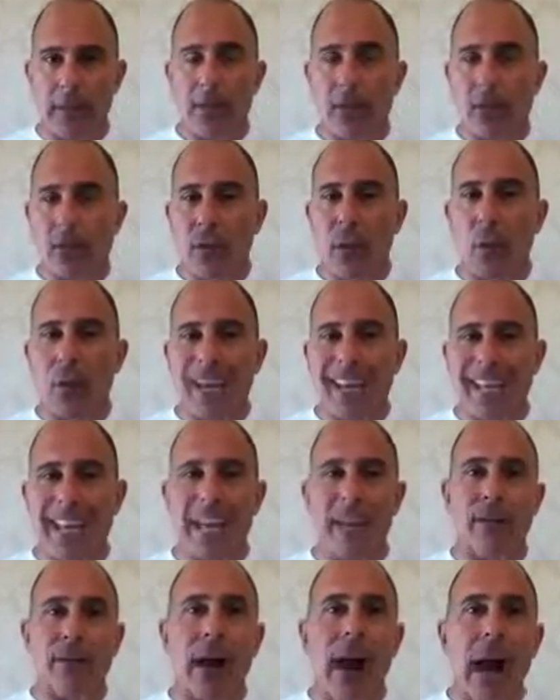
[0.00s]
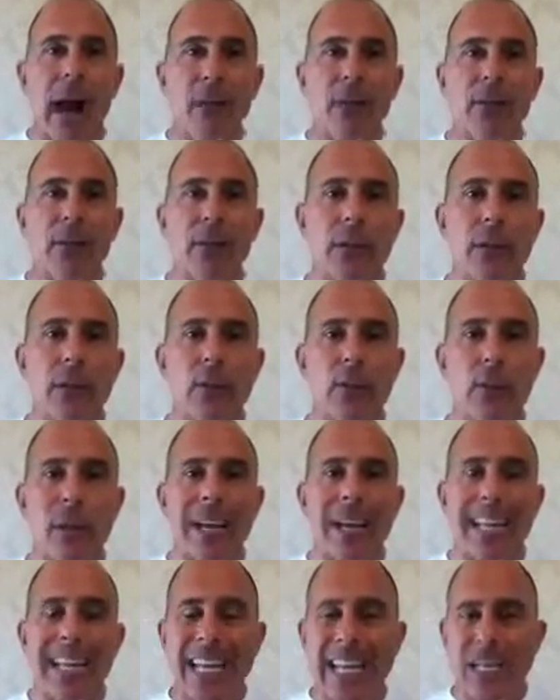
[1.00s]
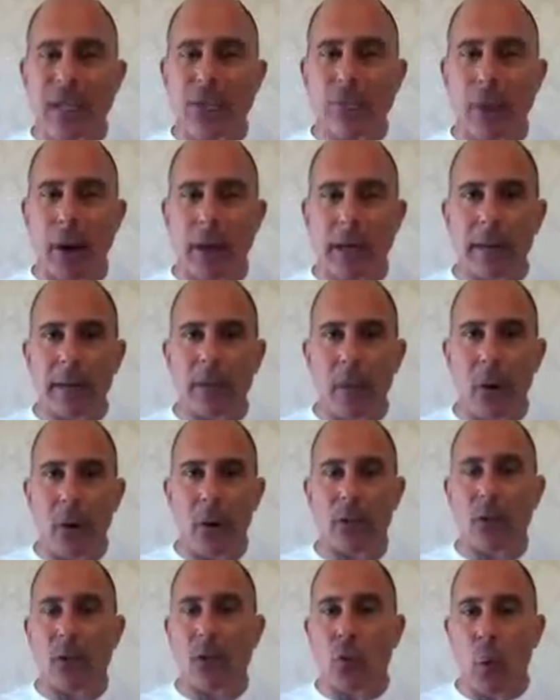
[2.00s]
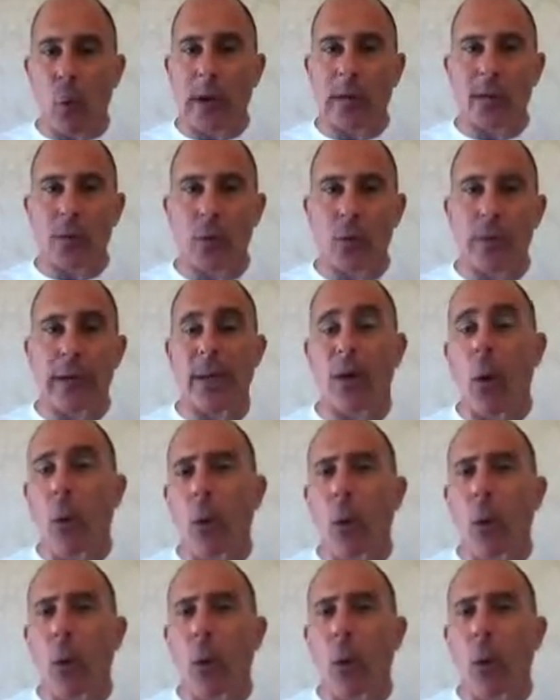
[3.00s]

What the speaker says: So again, if I was going to train each body part twice a week,